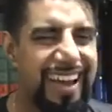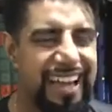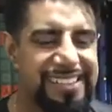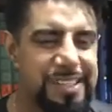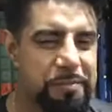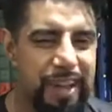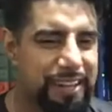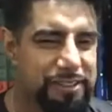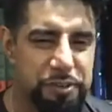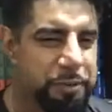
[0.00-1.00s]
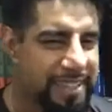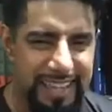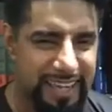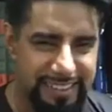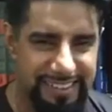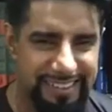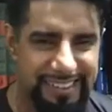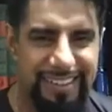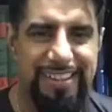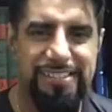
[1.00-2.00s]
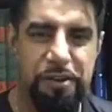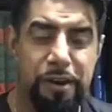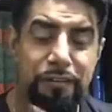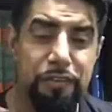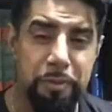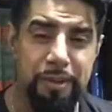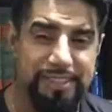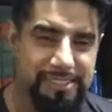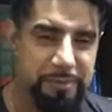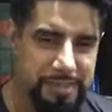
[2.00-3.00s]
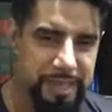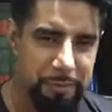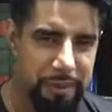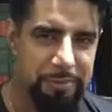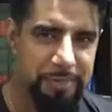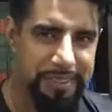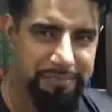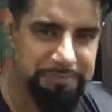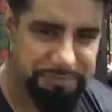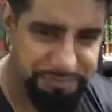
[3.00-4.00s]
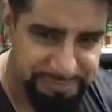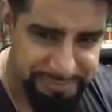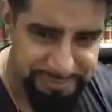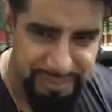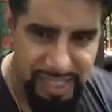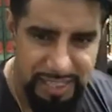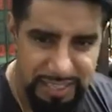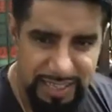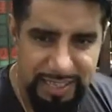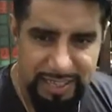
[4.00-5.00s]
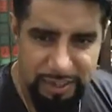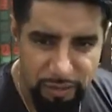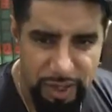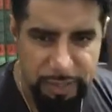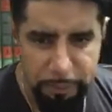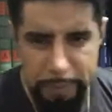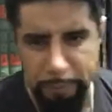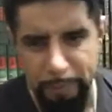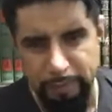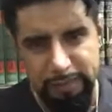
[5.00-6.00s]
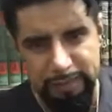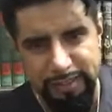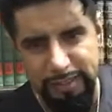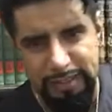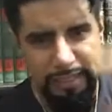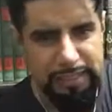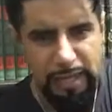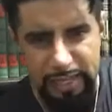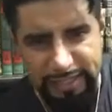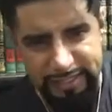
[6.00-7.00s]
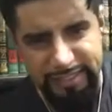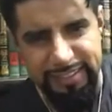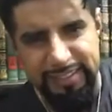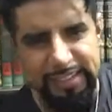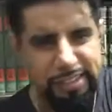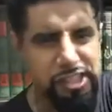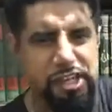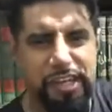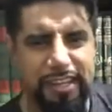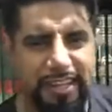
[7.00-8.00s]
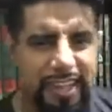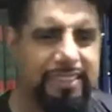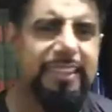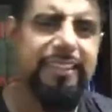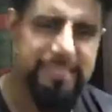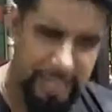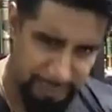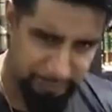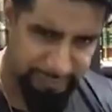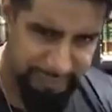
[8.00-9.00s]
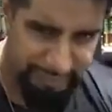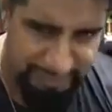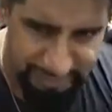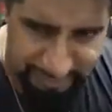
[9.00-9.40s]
as some kind of sweet candy, so everybody's upset with me. Right, people, click like, click share, get this out there.